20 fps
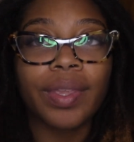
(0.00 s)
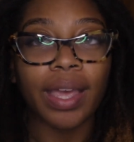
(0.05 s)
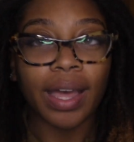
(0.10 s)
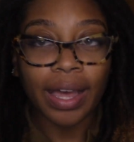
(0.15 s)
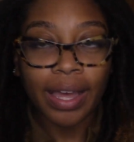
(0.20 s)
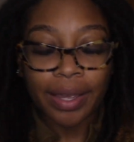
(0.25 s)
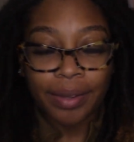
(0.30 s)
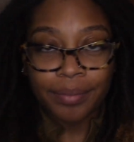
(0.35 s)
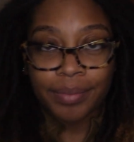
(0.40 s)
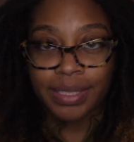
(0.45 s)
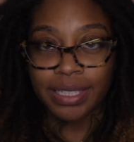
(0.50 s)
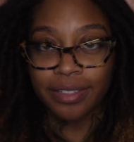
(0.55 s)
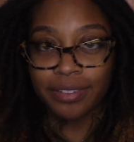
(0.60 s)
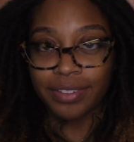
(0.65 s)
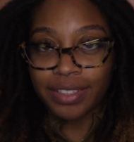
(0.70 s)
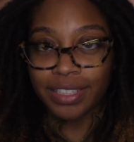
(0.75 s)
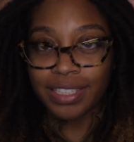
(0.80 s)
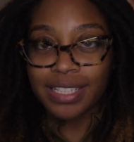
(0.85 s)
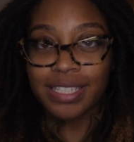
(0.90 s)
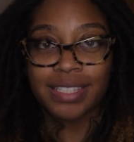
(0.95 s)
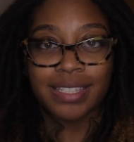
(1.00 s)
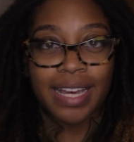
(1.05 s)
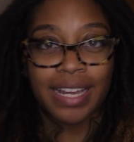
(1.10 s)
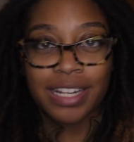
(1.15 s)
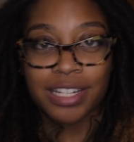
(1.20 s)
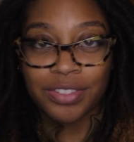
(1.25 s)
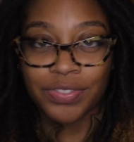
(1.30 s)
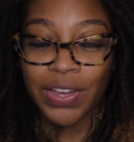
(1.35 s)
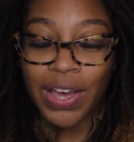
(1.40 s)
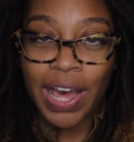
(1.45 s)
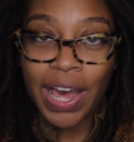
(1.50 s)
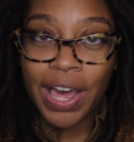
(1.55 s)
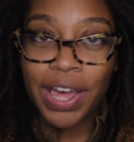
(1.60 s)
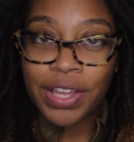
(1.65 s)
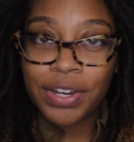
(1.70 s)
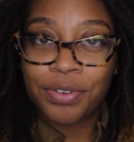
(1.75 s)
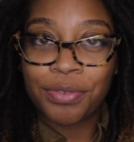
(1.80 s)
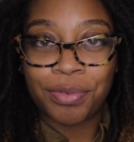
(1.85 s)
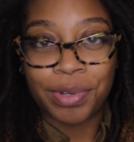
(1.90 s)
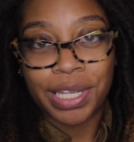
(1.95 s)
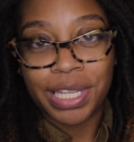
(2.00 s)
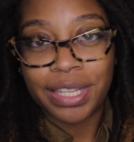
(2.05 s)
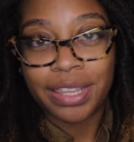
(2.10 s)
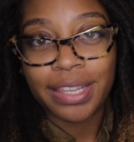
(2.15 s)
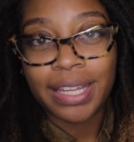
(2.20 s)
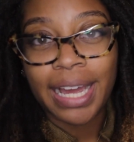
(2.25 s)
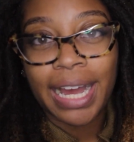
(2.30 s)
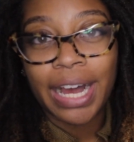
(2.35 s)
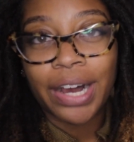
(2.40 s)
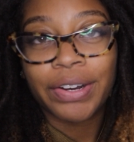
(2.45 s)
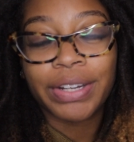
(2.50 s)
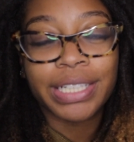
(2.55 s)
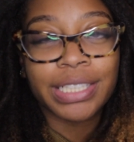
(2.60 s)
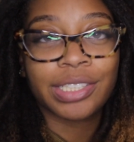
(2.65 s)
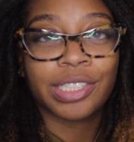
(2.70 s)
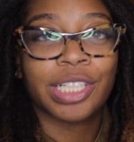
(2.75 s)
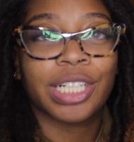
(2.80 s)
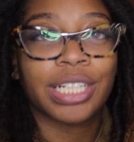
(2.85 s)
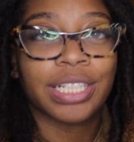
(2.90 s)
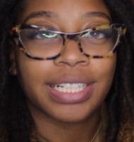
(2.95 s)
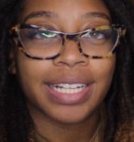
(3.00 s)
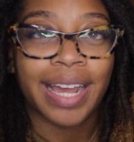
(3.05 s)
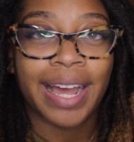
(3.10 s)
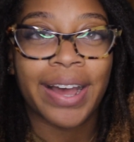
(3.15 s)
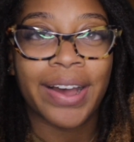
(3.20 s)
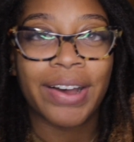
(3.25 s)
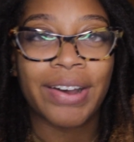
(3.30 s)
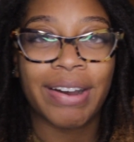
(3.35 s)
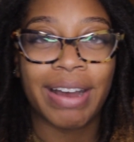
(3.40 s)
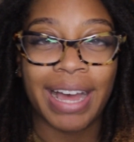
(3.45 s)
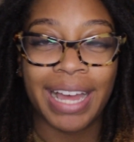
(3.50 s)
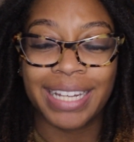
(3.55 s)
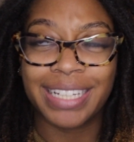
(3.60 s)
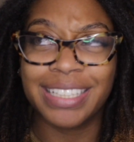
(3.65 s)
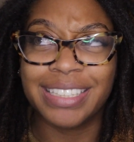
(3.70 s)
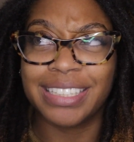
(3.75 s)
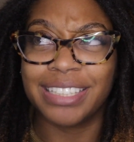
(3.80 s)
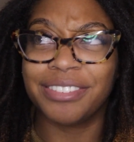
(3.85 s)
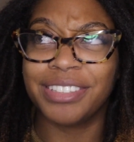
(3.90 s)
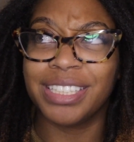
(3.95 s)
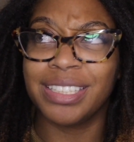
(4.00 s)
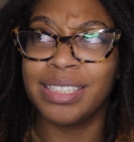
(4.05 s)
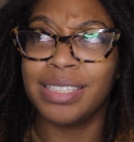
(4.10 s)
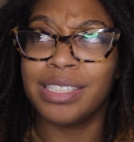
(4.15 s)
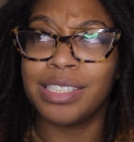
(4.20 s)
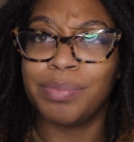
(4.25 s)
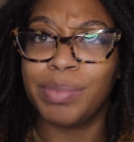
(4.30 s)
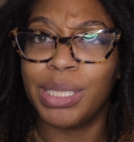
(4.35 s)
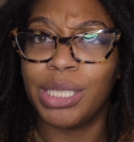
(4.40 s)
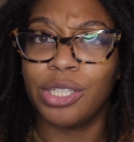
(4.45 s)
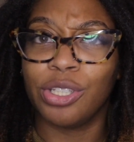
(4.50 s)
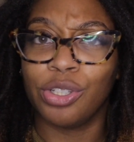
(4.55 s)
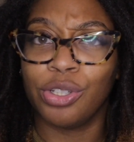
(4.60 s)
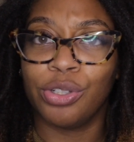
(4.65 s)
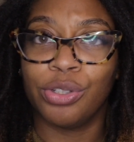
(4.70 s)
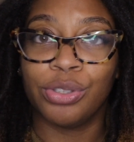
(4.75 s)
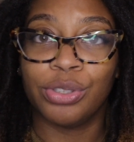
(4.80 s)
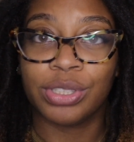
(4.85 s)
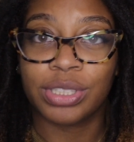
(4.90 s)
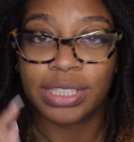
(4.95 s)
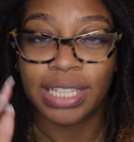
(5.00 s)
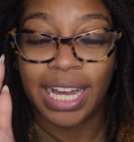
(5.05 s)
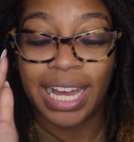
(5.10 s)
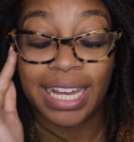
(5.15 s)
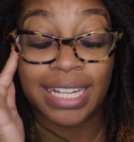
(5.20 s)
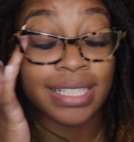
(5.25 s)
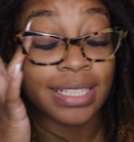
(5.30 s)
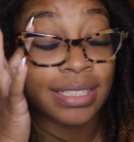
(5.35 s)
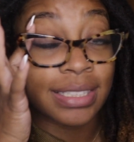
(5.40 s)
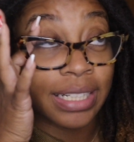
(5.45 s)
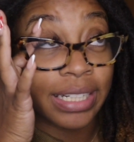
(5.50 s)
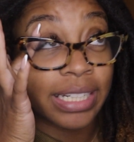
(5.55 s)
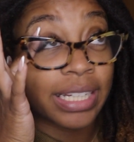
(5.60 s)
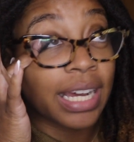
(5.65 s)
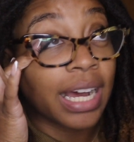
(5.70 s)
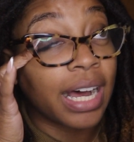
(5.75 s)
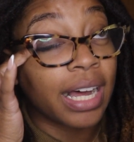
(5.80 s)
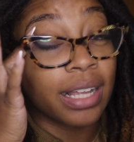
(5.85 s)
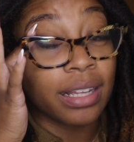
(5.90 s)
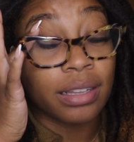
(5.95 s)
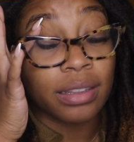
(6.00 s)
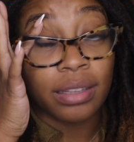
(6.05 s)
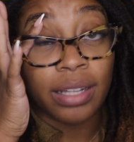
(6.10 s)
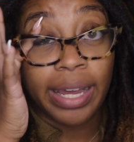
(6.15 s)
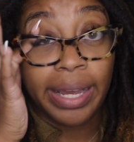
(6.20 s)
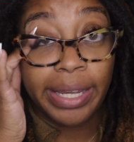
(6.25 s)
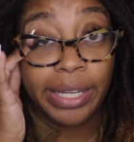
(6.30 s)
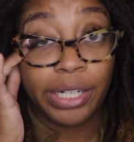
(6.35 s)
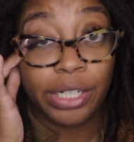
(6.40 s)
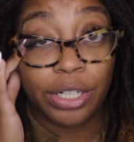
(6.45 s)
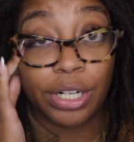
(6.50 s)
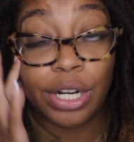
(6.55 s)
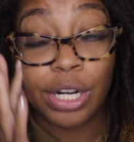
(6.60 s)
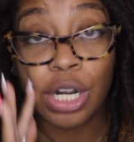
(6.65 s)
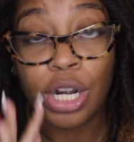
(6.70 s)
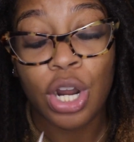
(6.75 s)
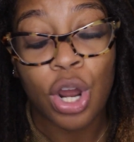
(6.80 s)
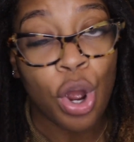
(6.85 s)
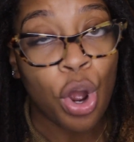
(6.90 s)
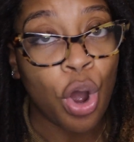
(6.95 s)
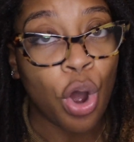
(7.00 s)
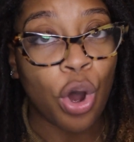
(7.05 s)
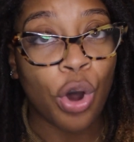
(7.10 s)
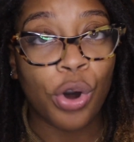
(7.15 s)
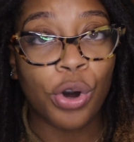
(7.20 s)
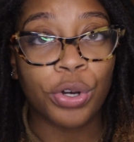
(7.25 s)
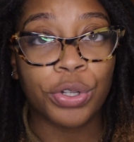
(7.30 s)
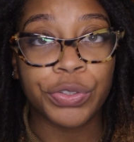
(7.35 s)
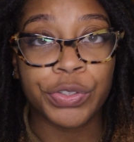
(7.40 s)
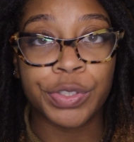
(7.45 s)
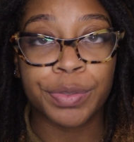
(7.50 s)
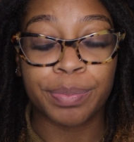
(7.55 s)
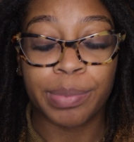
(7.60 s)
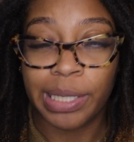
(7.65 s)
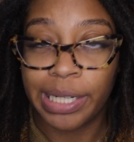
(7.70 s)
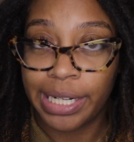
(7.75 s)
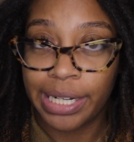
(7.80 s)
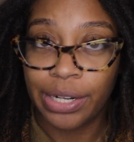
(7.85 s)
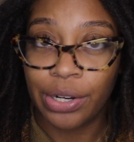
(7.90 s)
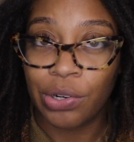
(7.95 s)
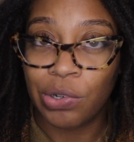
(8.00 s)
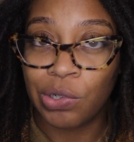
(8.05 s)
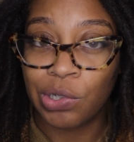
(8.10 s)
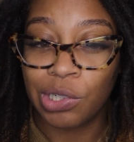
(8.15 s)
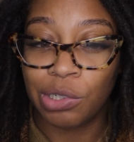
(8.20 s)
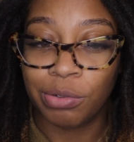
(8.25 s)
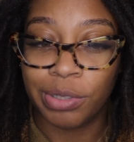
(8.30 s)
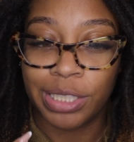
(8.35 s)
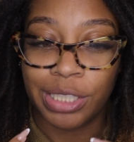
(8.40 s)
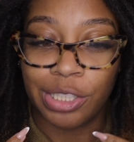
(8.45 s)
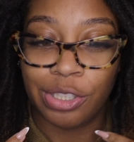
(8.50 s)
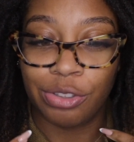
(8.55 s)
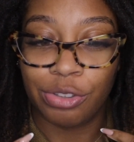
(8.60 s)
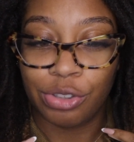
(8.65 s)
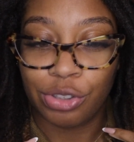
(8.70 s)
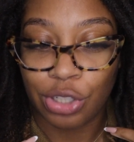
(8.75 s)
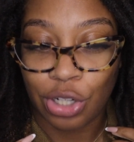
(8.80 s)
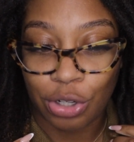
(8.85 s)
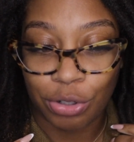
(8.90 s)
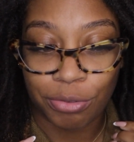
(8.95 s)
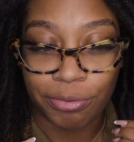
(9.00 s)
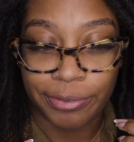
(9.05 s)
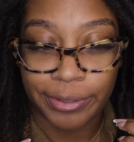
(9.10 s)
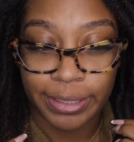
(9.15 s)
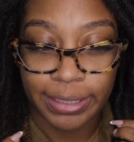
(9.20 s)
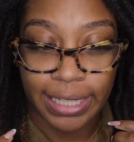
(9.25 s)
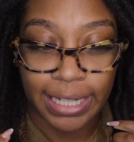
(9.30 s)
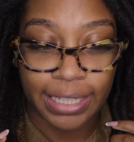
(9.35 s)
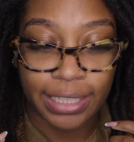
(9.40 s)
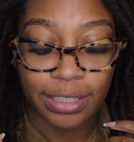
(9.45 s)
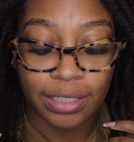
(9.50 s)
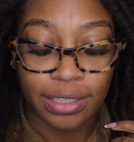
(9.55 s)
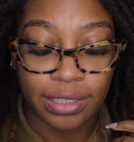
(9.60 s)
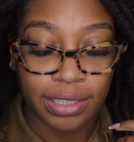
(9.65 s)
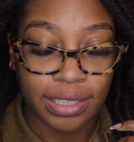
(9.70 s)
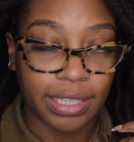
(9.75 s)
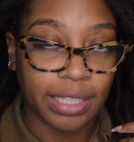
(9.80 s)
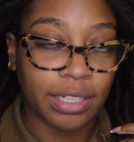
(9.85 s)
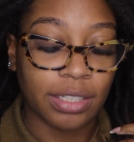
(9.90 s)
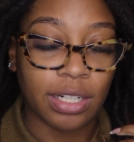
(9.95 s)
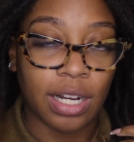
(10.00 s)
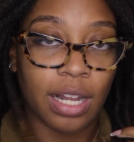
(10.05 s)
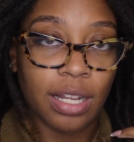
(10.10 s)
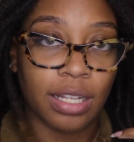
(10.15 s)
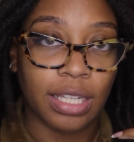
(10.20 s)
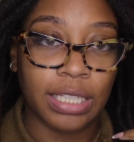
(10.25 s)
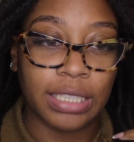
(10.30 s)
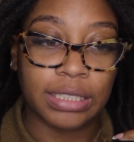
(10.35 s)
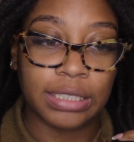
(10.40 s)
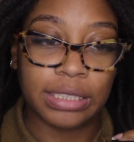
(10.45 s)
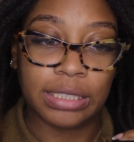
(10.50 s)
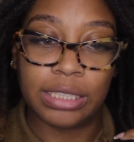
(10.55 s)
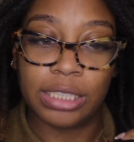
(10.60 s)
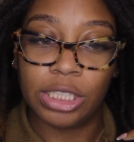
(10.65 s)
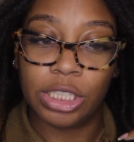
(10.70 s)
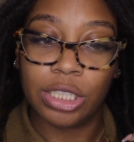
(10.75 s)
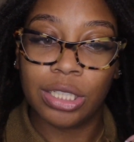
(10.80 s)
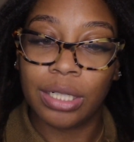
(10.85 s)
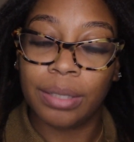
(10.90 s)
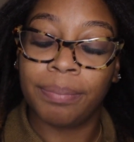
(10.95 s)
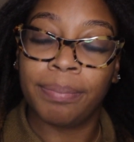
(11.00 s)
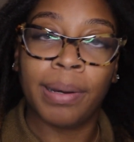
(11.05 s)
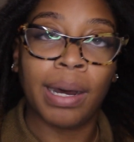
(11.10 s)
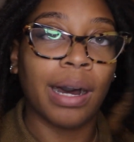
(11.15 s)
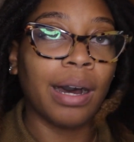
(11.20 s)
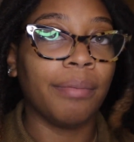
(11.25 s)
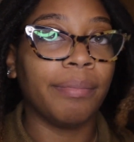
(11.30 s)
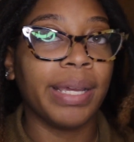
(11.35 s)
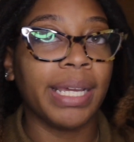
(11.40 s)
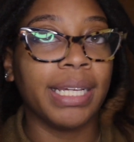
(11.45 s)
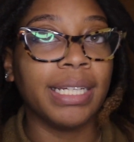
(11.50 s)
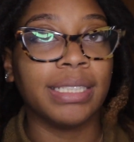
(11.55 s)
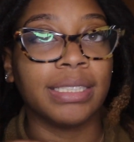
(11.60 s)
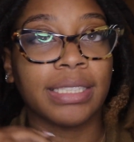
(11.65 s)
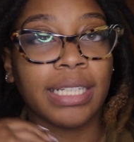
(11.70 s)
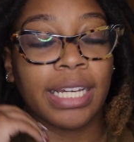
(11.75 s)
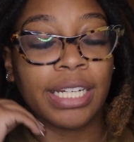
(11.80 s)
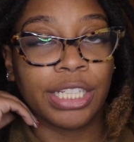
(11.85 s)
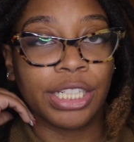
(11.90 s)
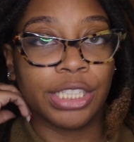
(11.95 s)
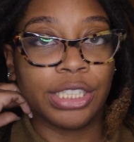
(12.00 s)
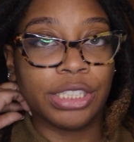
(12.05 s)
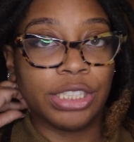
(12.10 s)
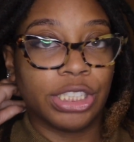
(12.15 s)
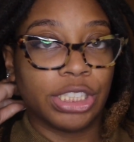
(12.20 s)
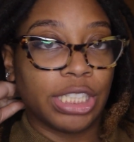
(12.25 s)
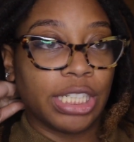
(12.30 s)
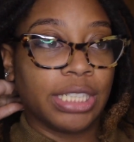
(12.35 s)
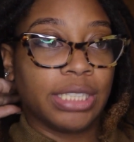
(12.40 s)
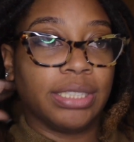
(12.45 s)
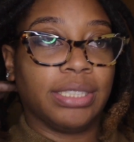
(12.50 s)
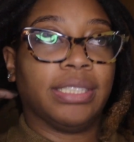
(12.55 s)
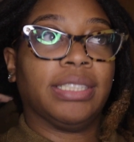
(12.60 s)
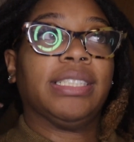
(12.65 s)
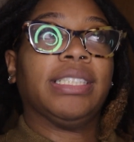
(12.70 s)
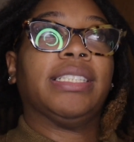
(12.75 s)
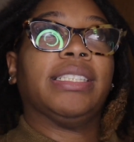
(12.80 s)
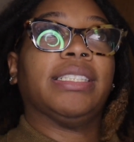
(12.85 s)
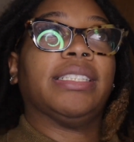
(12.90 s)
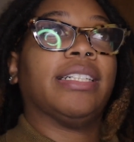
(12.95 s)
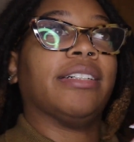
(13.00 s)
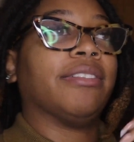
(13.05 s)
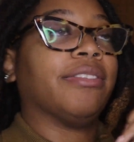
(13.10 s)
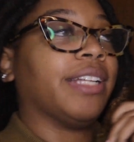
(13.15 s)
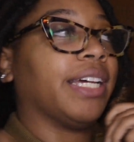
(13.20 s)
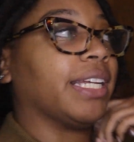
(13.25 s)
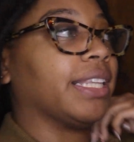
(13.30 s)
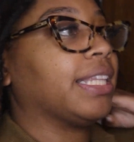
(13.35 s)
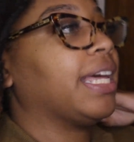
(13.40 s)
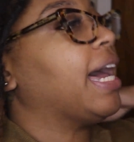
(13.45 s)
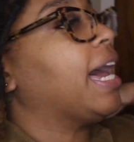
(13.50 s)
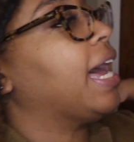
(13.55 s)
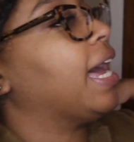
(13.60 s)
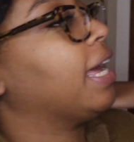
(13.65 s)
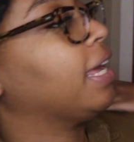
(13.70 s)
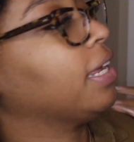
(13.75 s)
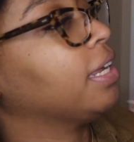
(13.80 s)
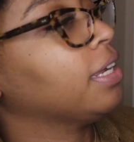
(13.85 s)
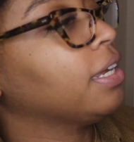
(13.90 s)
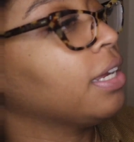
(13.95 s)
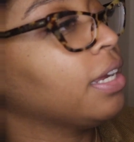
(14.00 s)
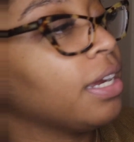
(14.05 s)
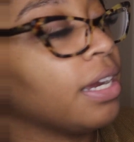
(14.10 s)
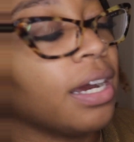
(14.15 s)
I am definitely satisfied with how it turned out. I can definitely see this being used as like a lighter hold spray, or when you don't feel like getting all into your pomades and your gels and stuff like that.